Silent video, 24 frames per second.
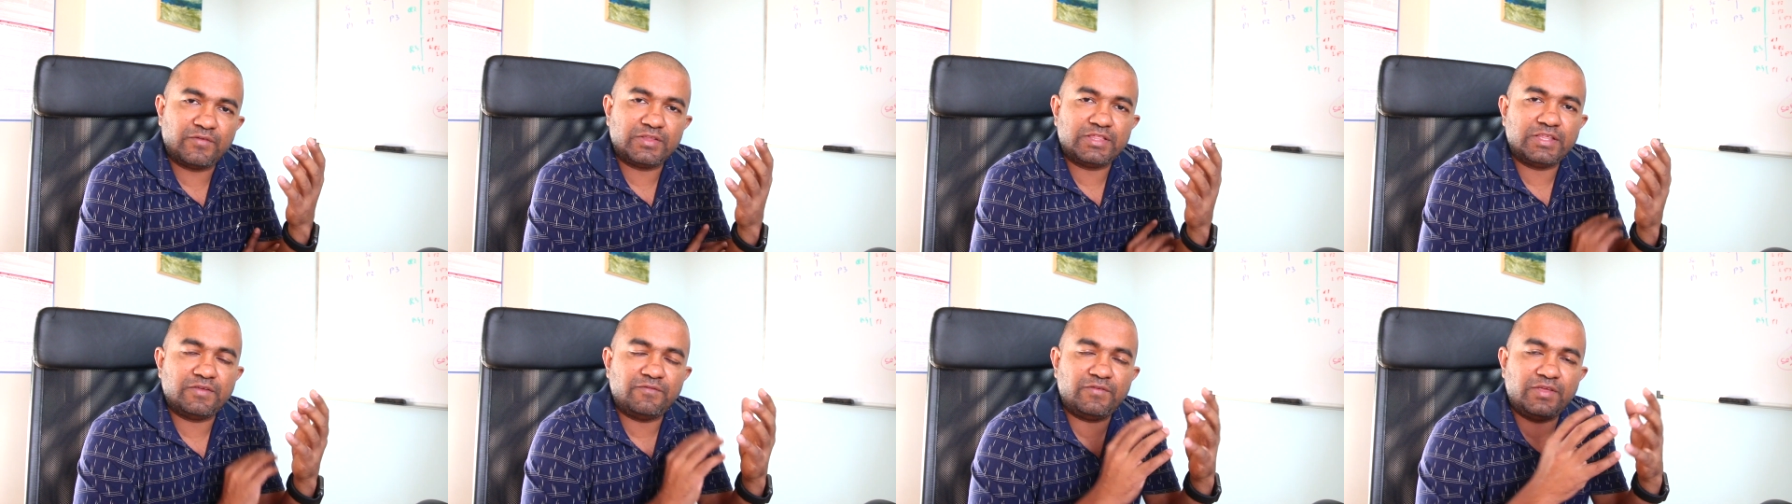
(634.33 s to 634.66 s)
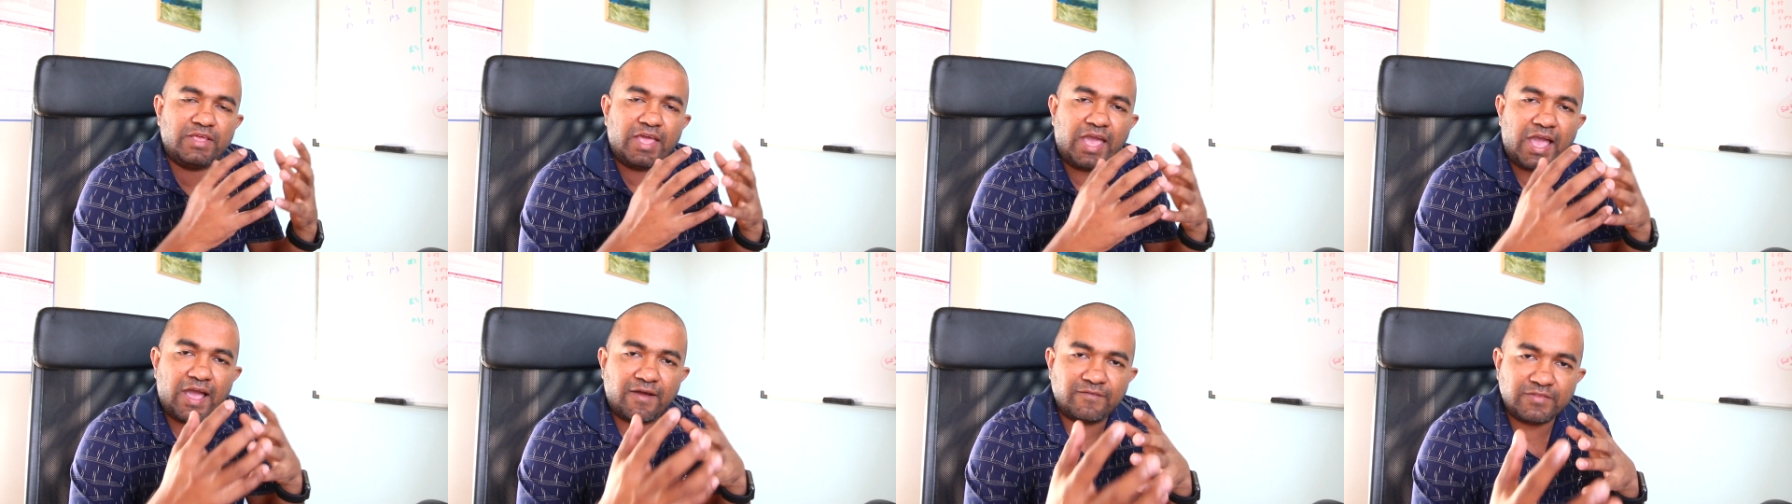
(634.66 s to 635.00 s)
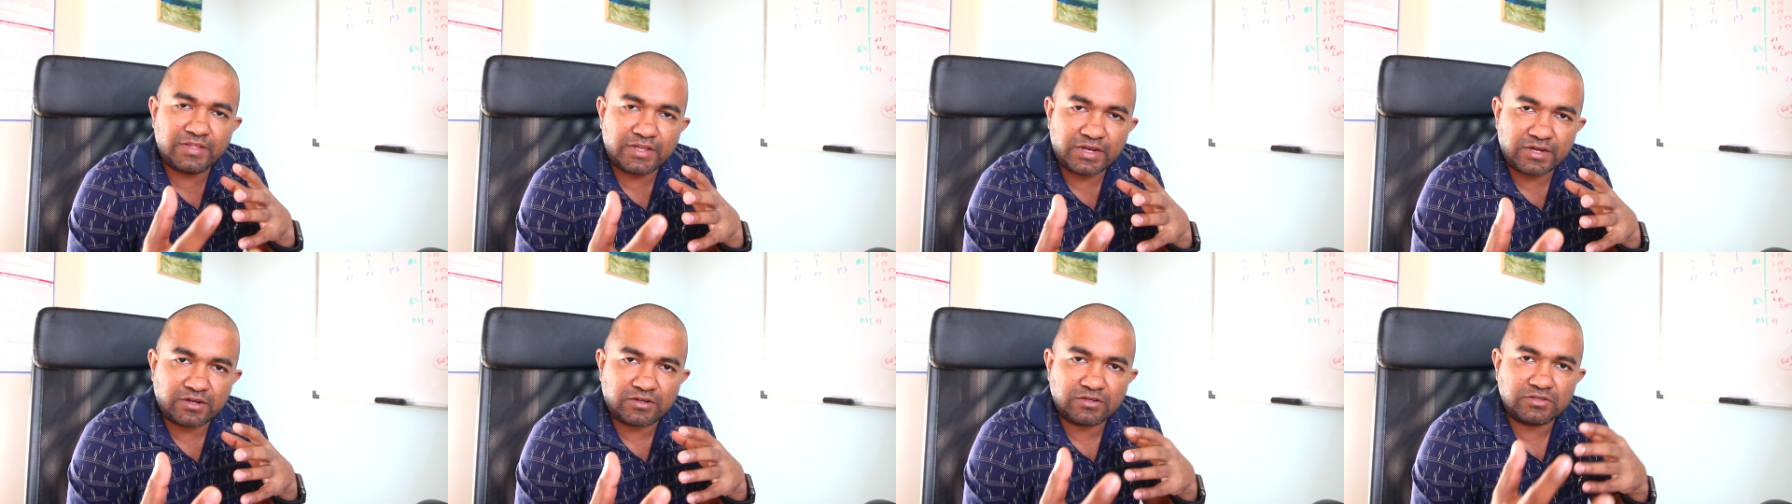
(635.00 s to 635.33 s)
whether we have
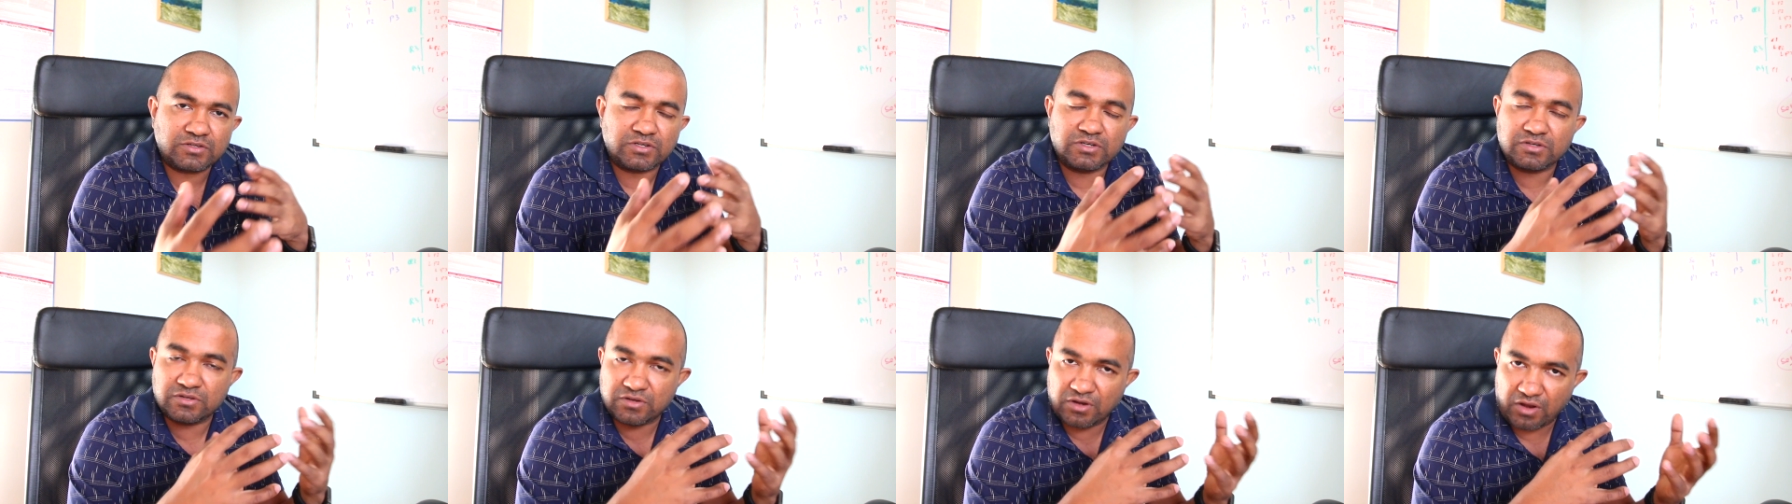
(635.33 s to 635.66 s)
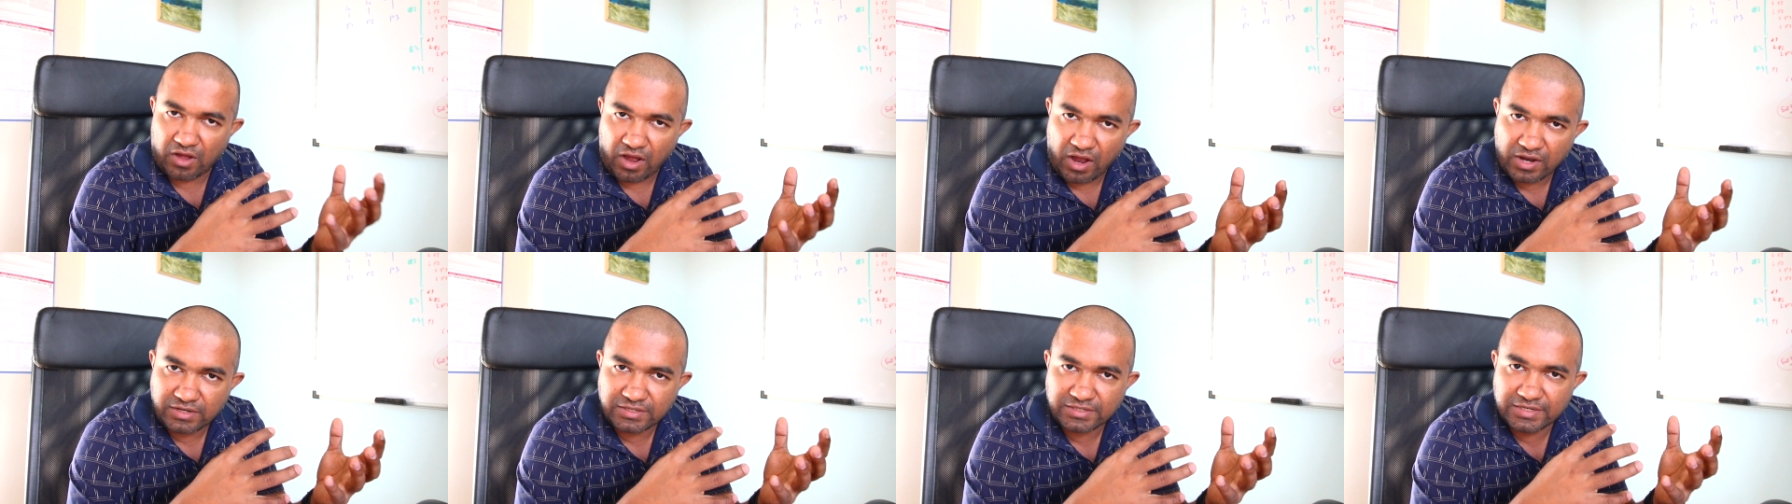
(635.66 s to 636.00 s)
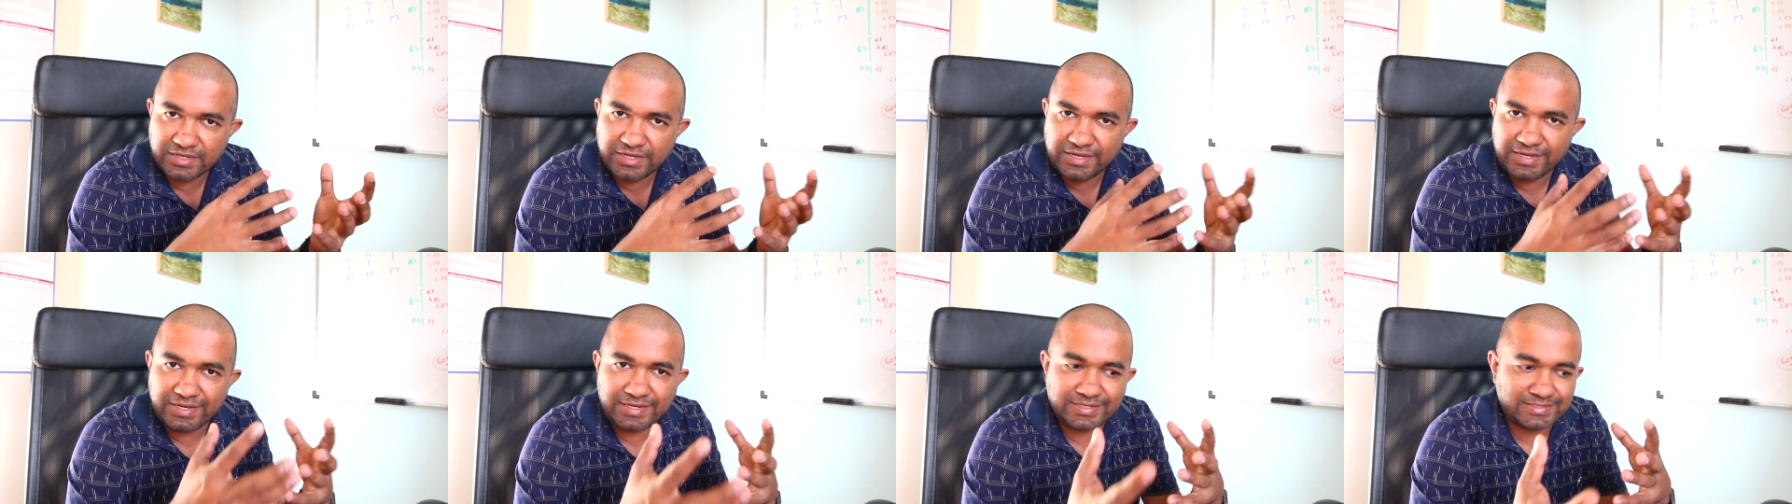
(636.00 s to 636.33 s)
the record or not
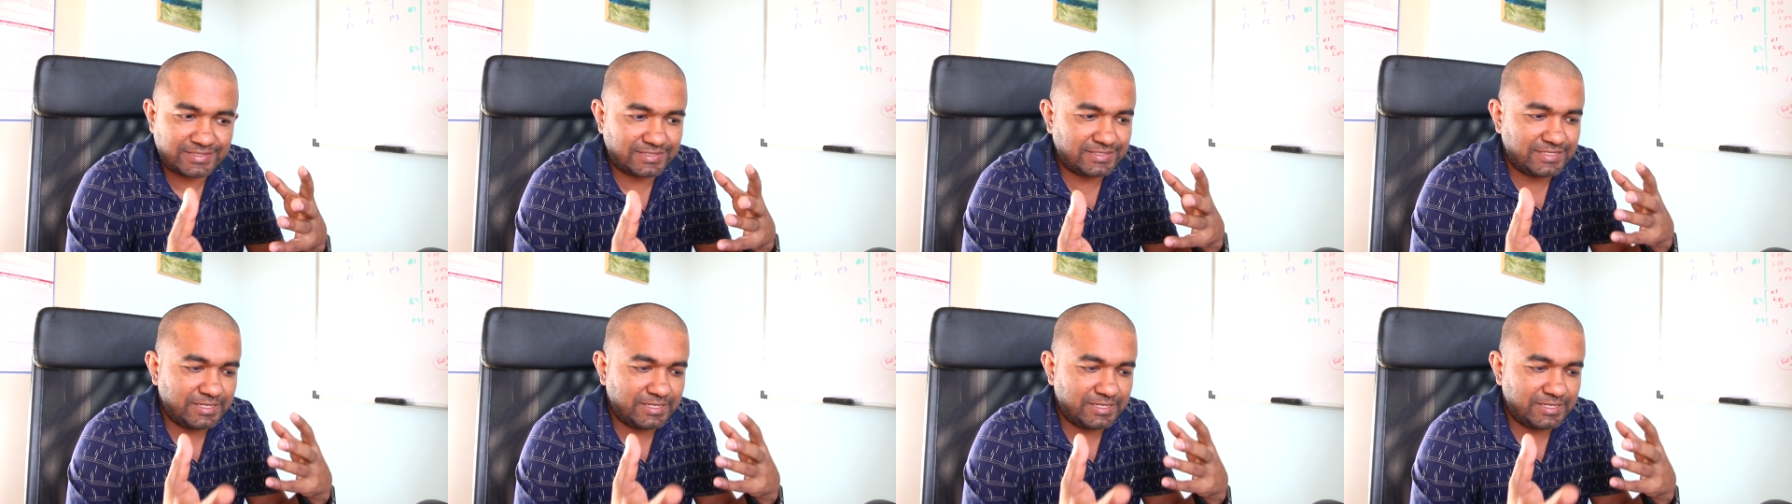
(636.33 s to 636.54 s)
it